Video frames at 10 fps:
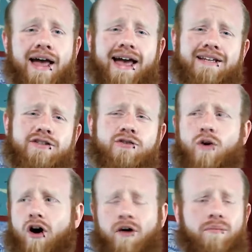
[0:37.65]
And
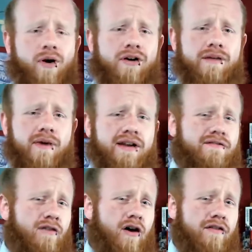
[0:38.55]
do all Pokemon
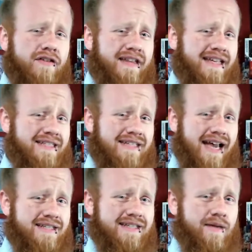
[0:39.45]
evolve in the
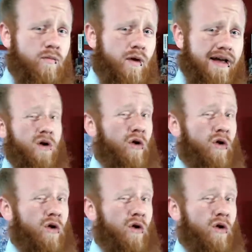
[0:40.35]
exact same way,